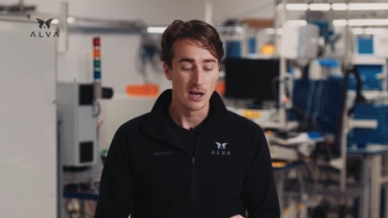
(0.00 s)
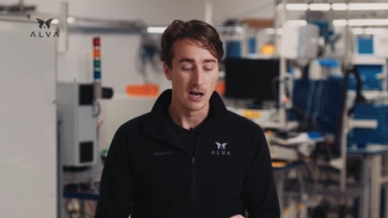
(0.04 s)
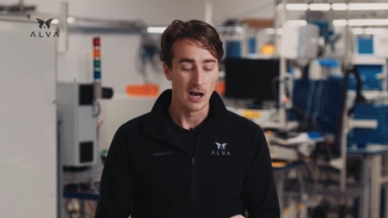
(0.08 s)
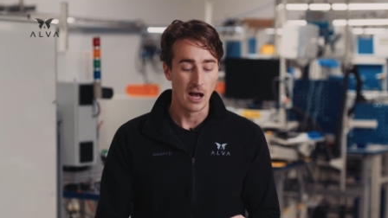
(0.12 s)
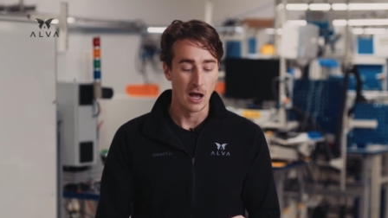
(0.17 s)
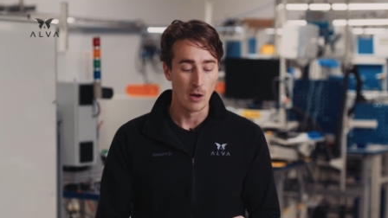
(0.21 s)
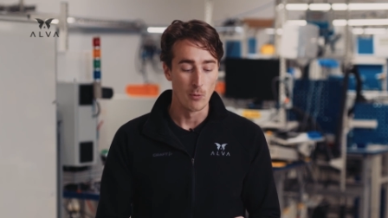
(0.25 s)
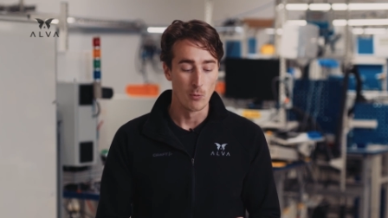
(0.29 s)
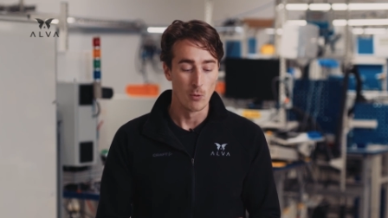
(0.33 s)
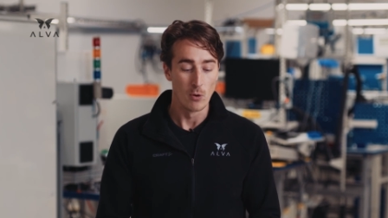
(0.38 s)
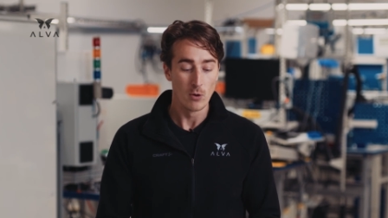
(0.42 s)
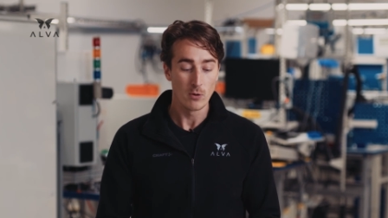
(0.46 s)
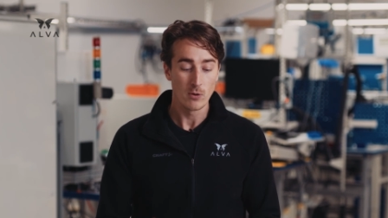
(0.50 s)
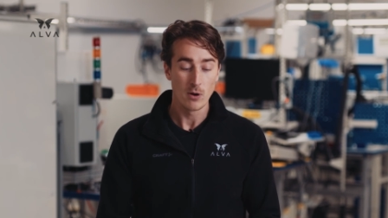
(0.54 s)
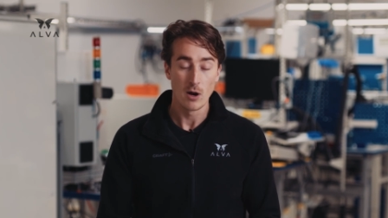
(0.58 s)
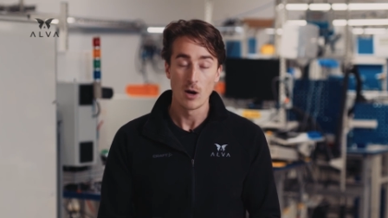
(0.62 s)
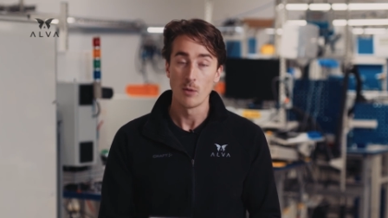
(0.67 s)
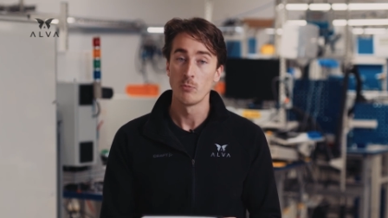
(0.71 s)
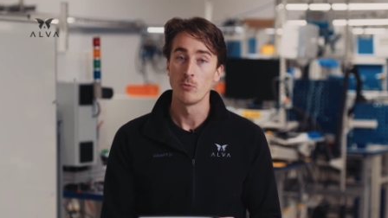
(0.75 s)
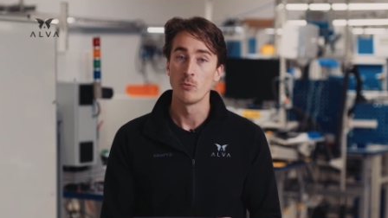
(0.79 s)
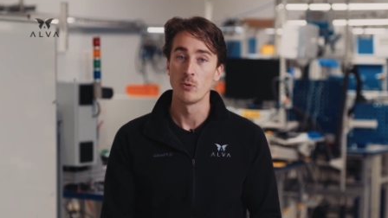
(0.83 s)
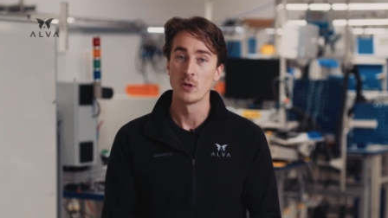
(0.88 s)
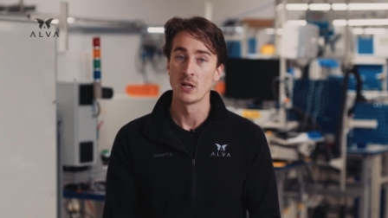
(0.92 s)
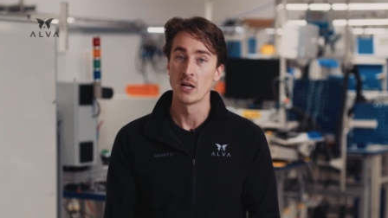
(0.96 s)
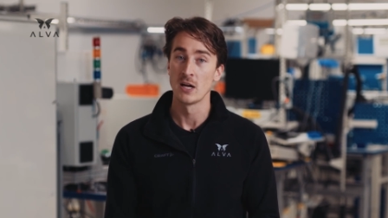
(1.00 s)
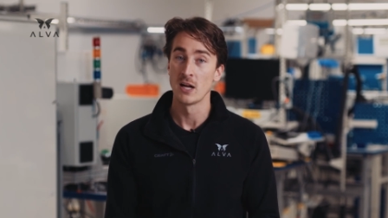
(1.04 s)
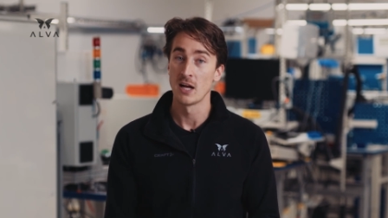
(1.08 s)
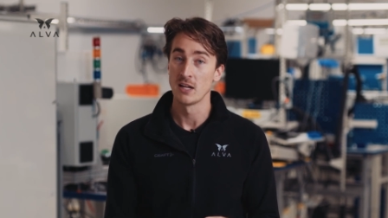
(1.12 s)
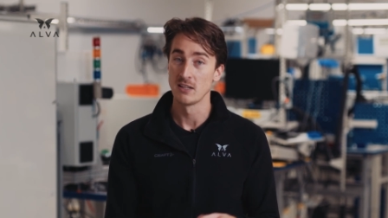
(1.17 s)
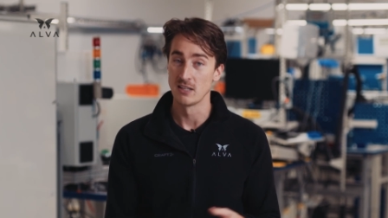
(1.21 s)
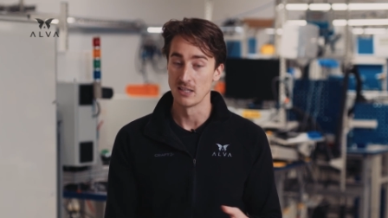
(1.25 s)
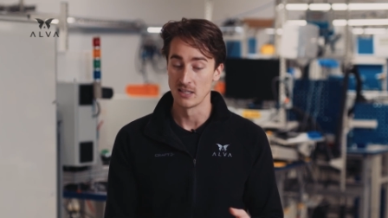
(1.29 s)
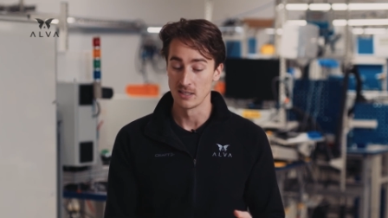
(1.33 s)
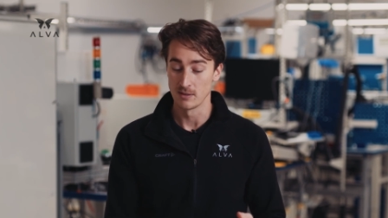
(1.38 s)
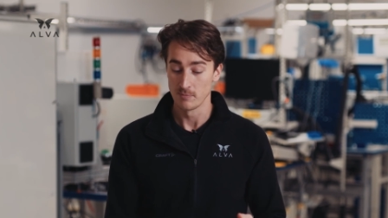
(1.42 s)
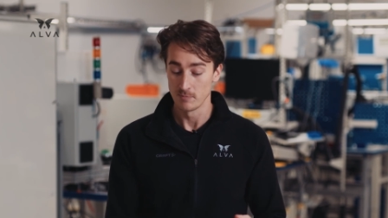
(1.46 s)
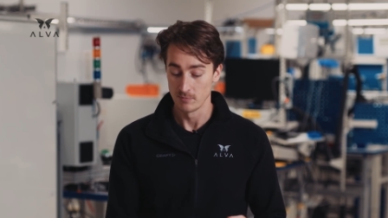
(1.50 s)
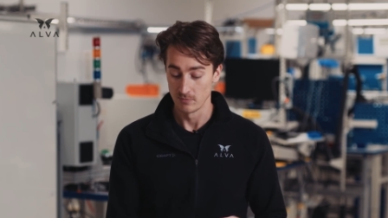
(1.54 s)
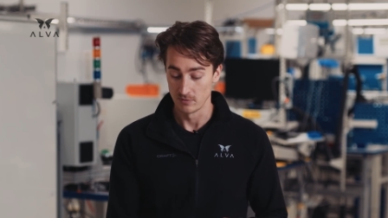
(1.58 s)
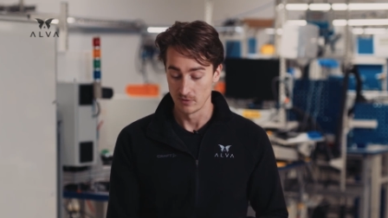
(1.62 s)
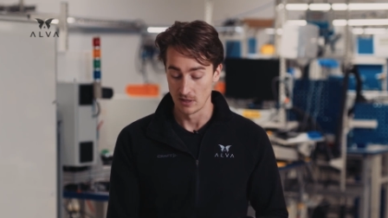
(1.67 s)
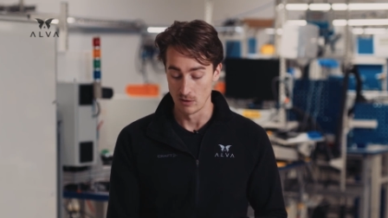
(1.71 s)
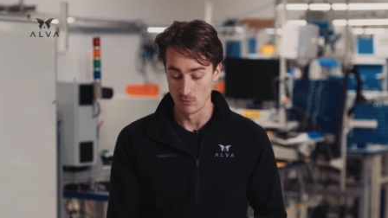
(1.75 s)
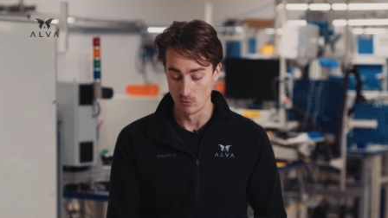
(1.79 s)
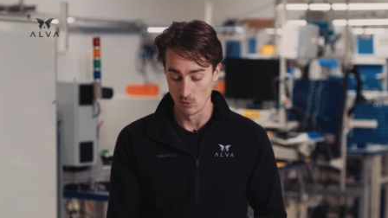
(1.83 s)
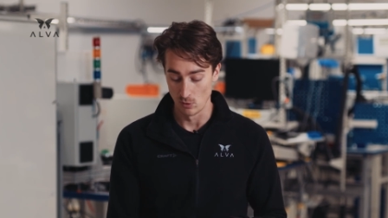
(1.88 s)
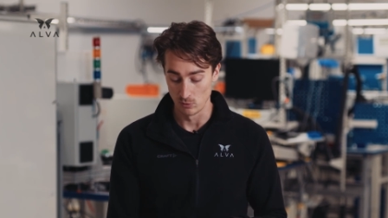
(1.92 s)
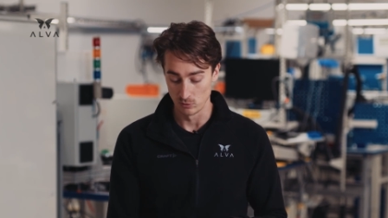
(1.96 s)
I woke up with an idea
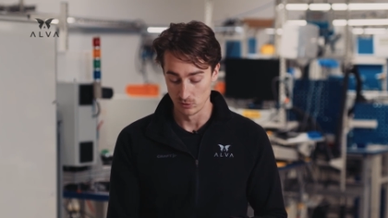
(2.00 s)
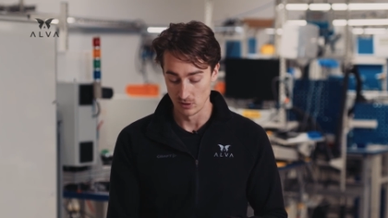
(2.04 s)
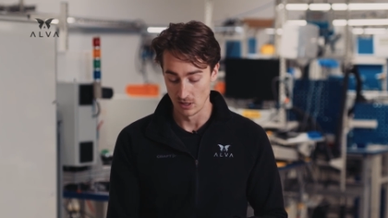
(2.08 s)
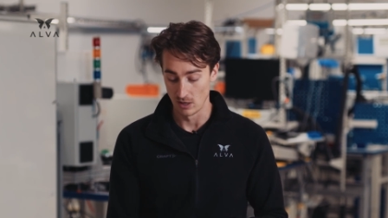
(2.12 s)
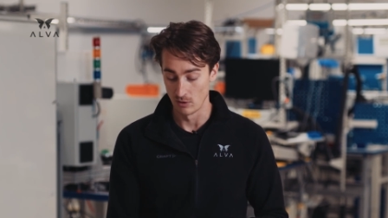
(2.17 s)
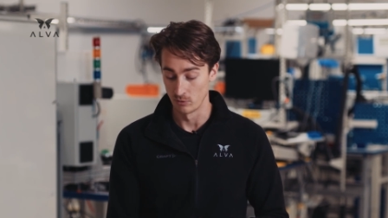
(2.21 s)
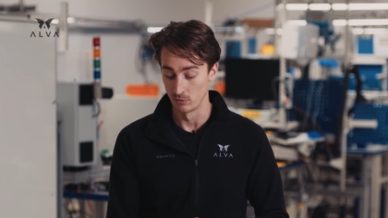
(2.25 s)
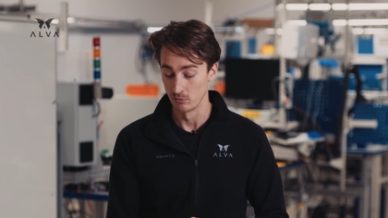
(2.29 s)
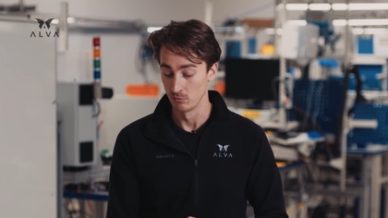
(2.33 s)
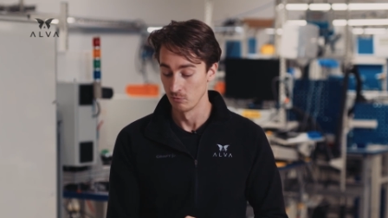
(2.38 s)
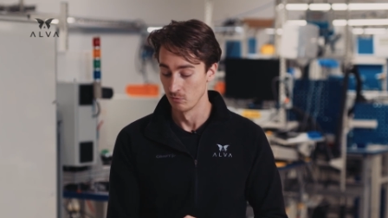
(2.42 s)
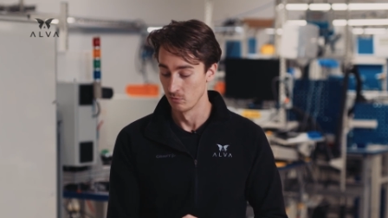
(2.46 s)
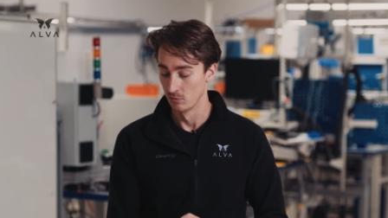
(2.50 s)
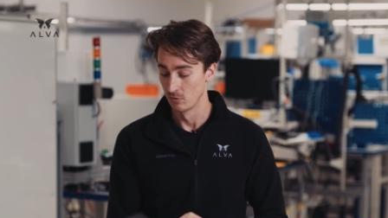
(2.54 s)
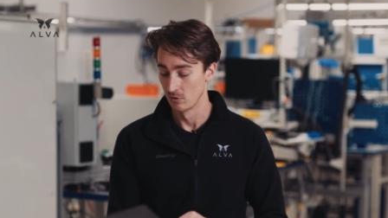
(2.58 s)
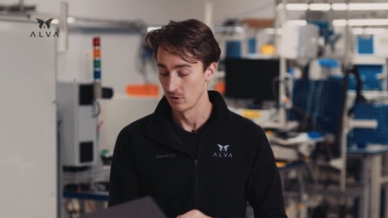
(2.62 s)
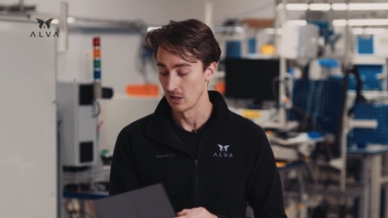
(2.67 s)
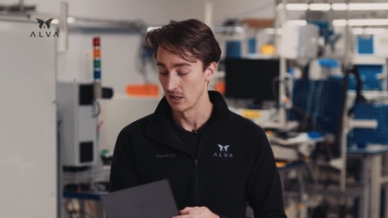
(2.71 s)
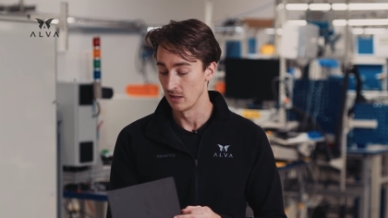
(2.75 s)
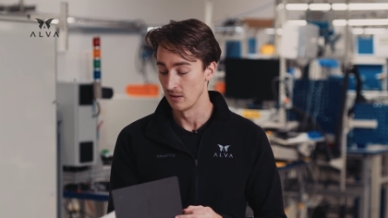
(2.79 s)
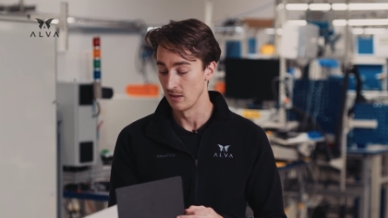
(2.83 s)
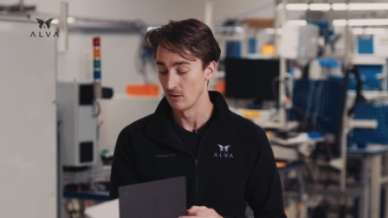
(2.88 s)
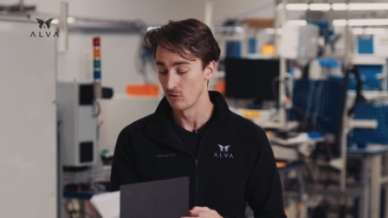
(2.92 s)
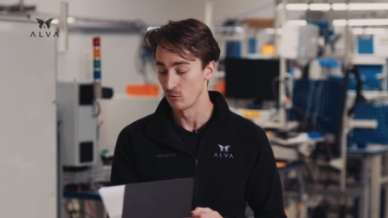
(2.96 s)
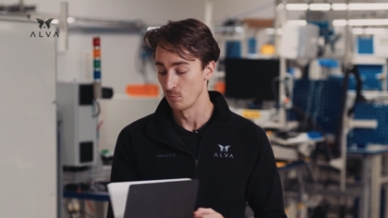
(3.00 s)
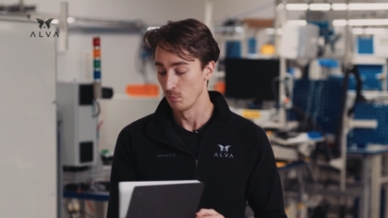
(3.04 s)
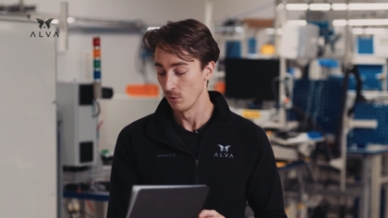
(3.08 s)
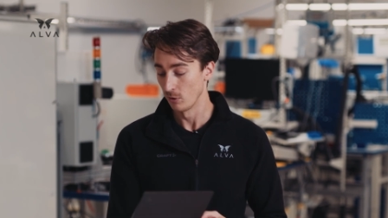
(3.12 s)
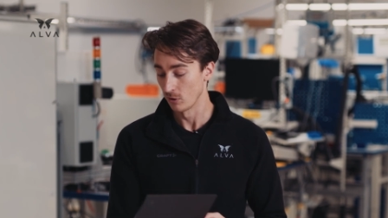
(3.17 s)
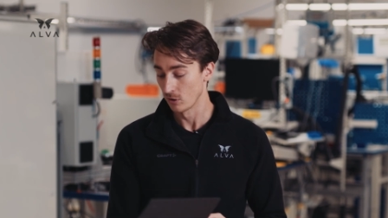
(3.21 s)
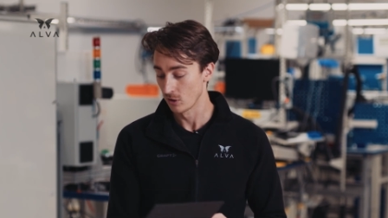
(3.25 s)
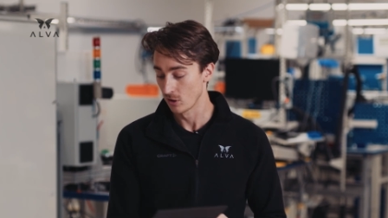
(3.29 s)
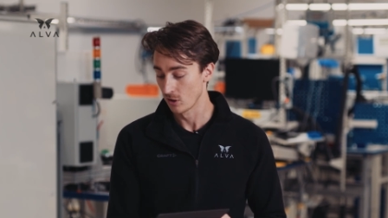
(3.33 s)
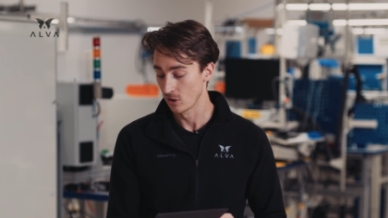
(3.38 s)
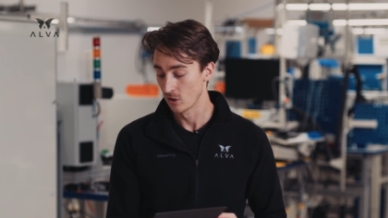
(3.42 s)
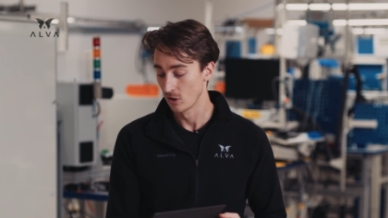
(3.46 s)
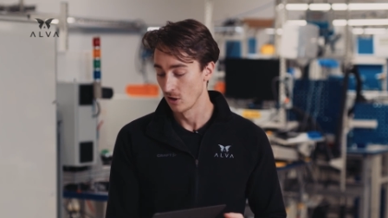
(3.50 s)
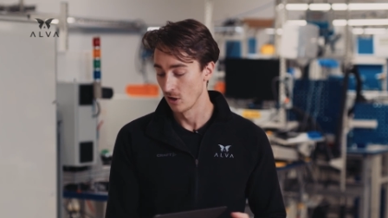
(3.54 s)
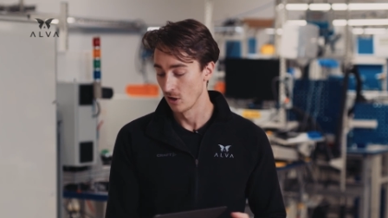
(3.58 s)
that I wrote down in this book,